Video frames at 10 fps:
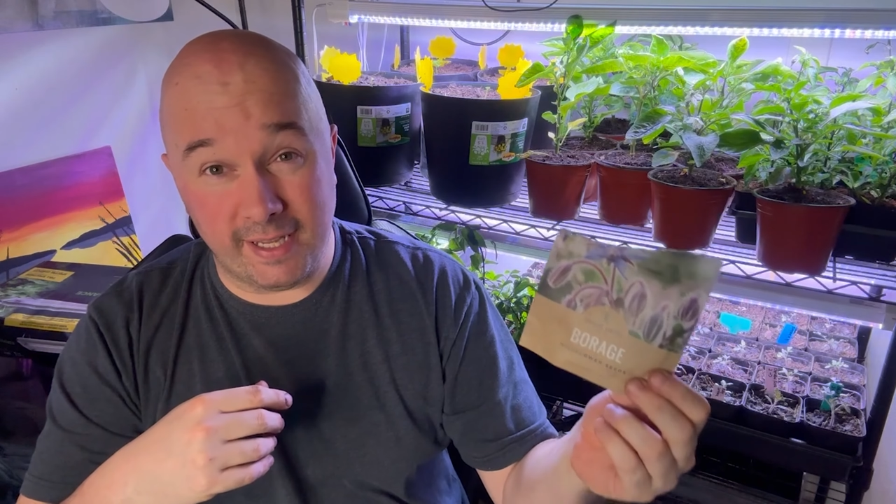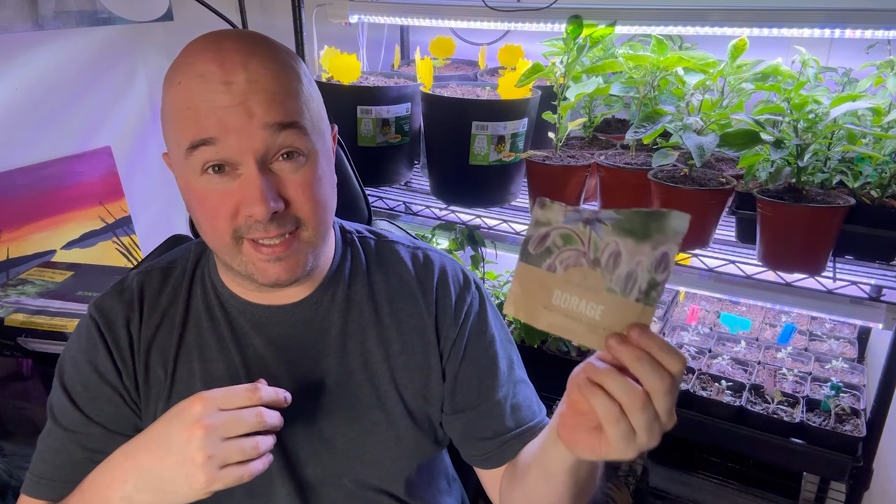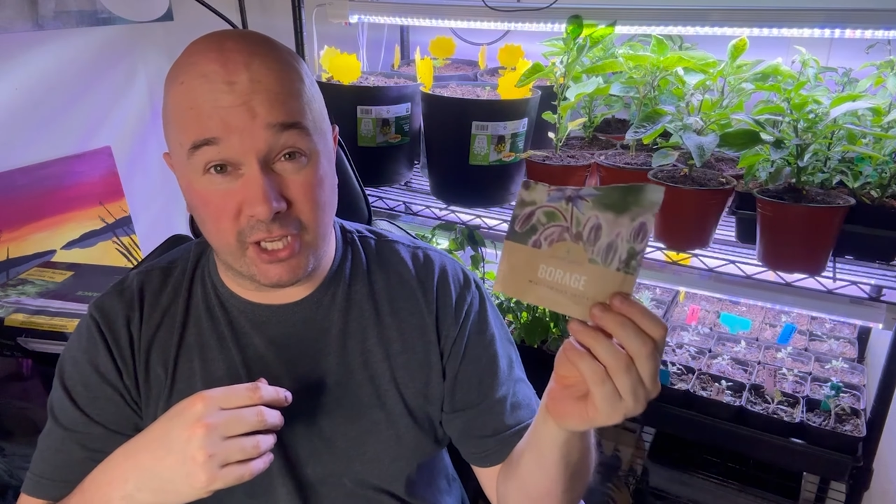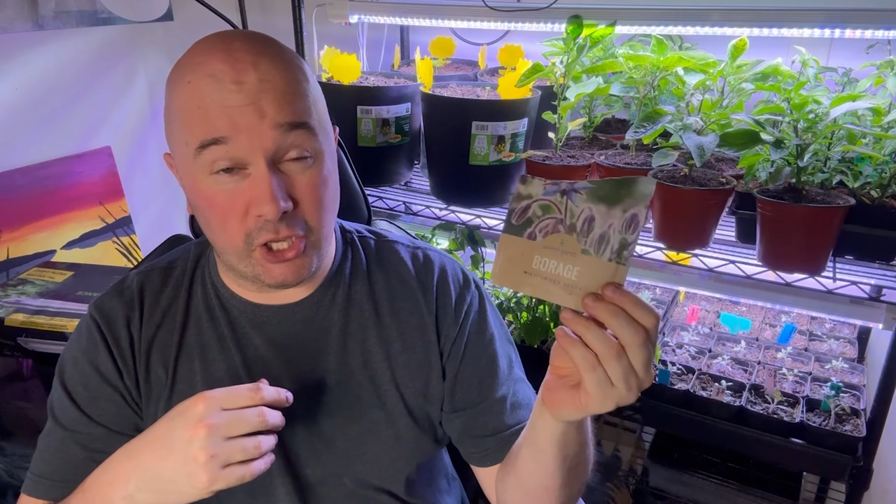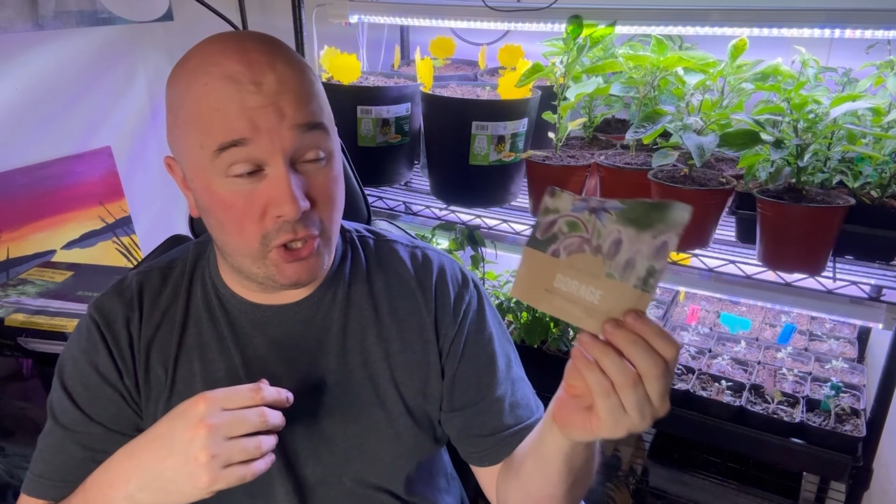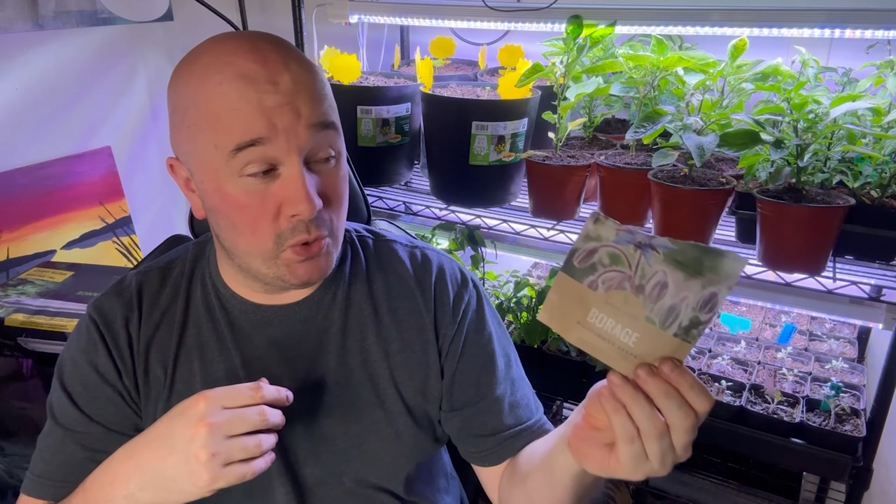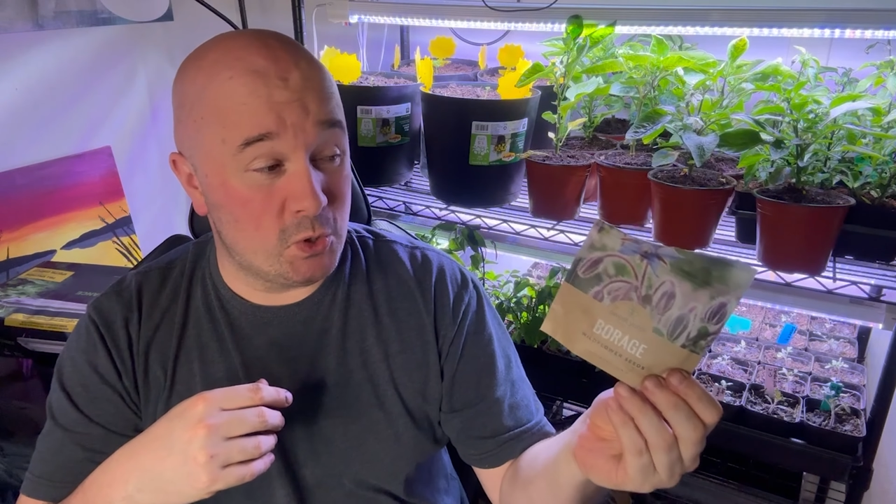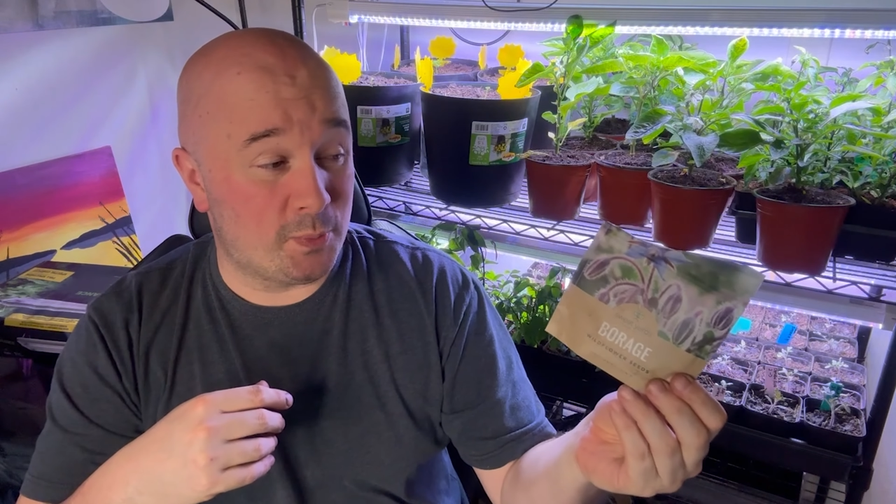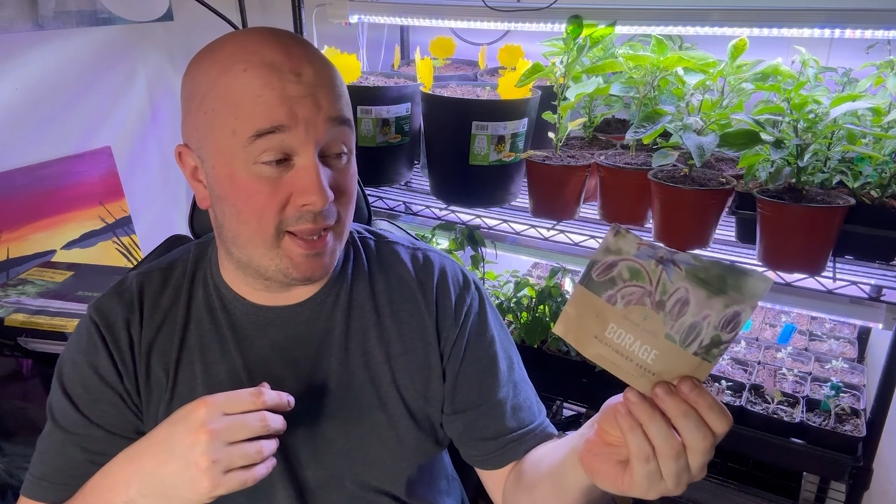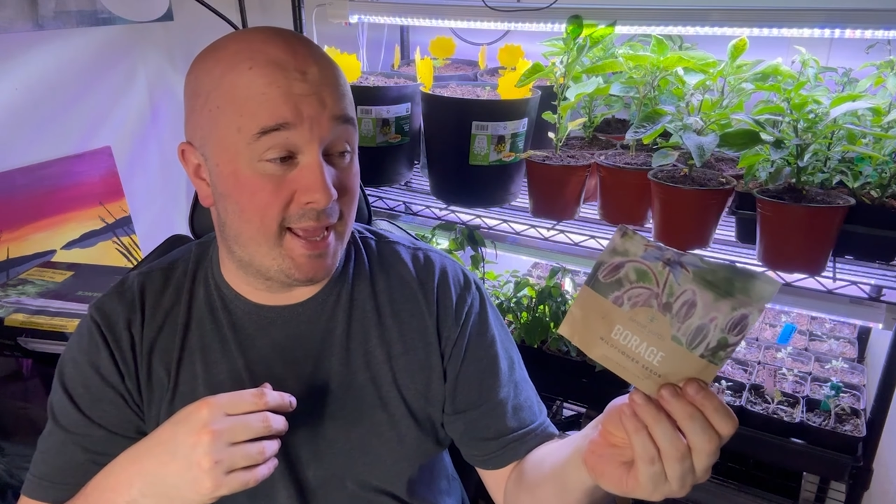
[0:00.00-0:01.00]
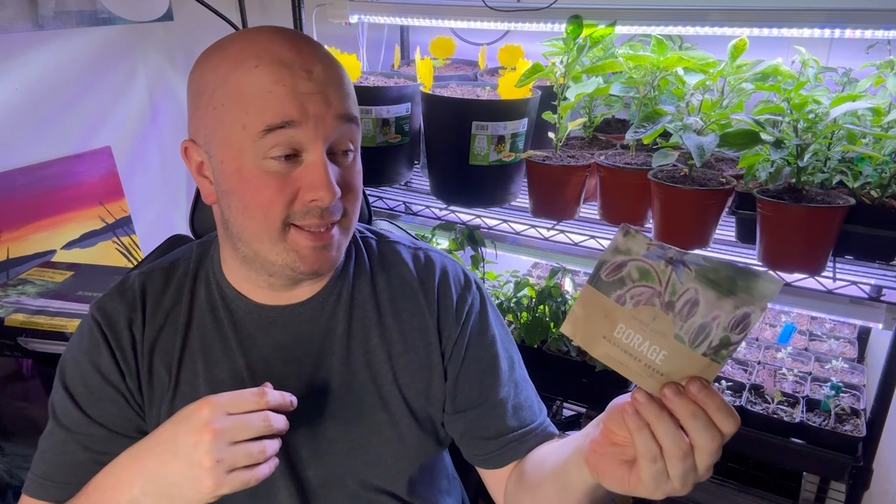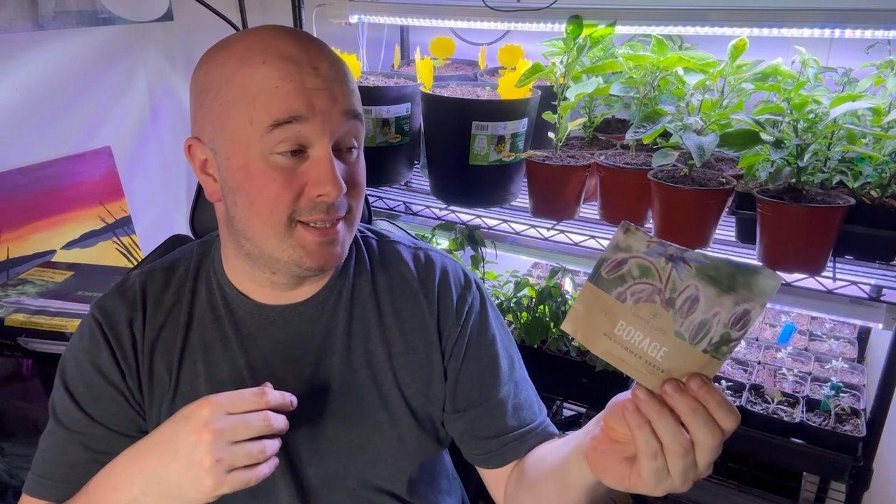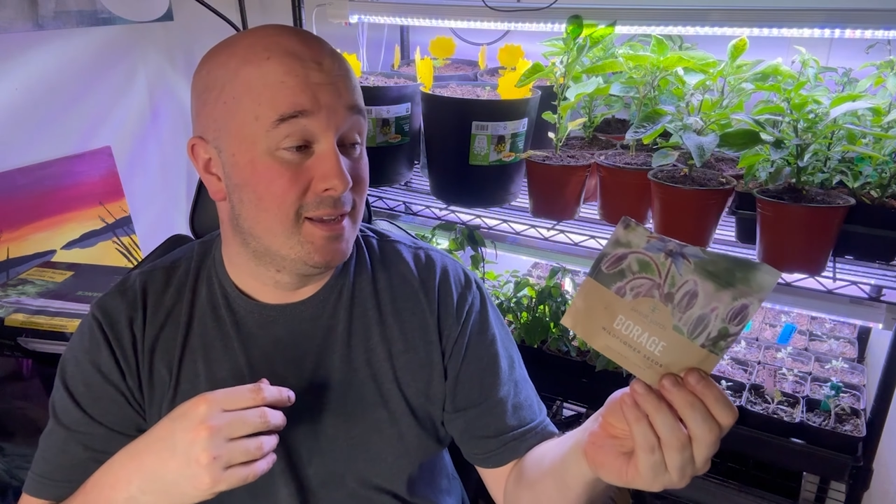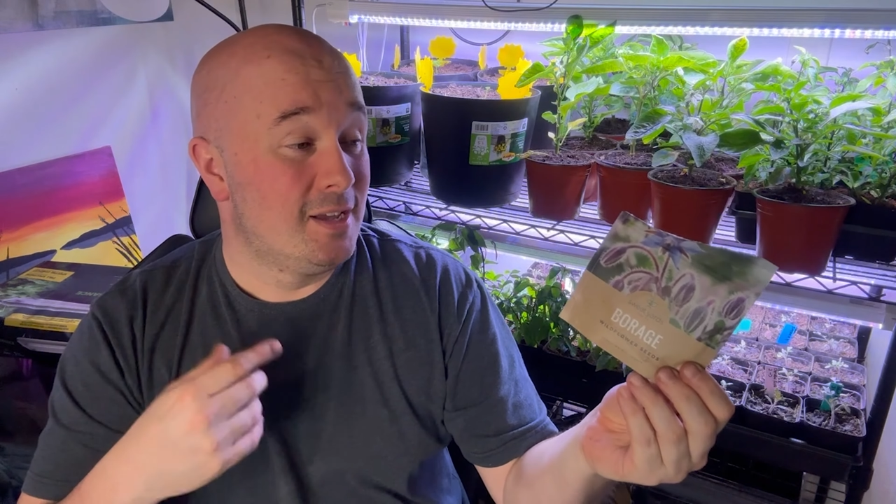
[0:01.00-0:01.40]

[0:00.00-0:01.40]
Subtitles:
It's a huge plant.